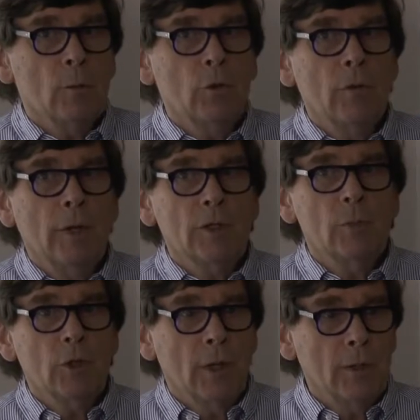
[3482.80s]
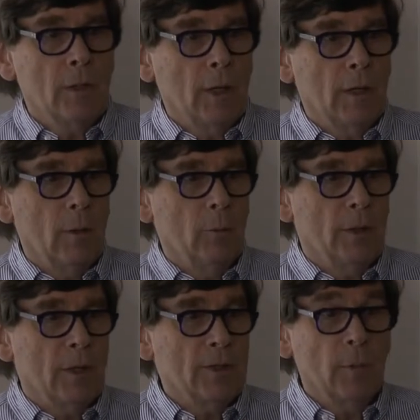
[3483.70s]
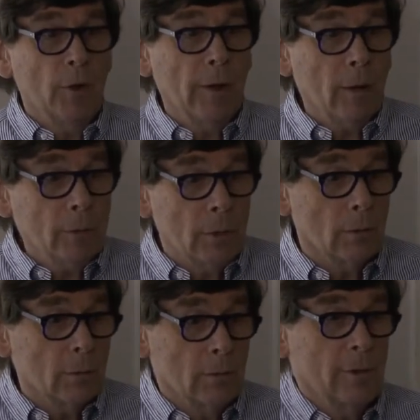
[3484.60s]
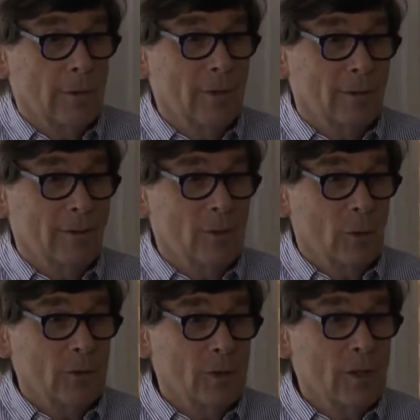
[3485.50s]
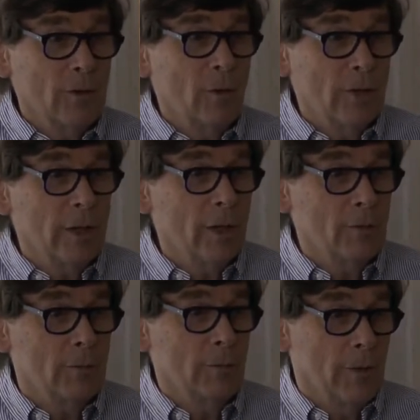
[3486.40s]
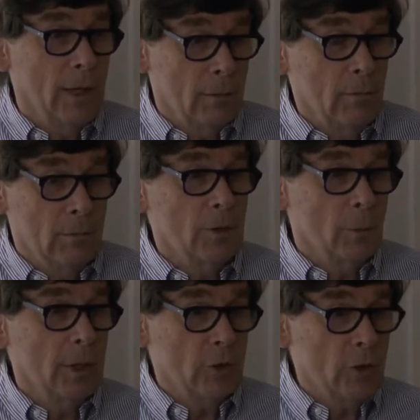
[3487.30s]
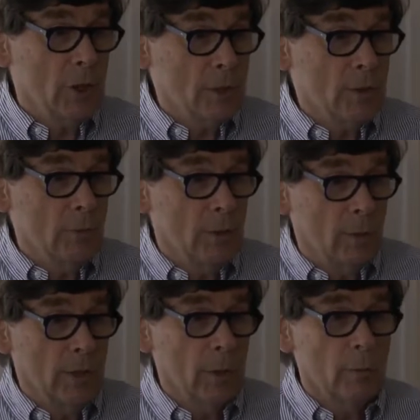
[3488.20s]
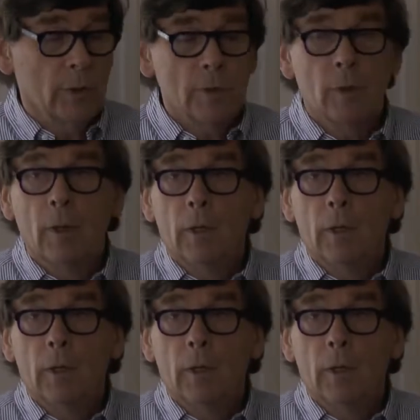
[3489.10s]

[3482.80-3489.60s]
Would you like some shares in our company? I said, I'm not allowed to. You know, doctors are not allowed then to buy shares in pharma companies.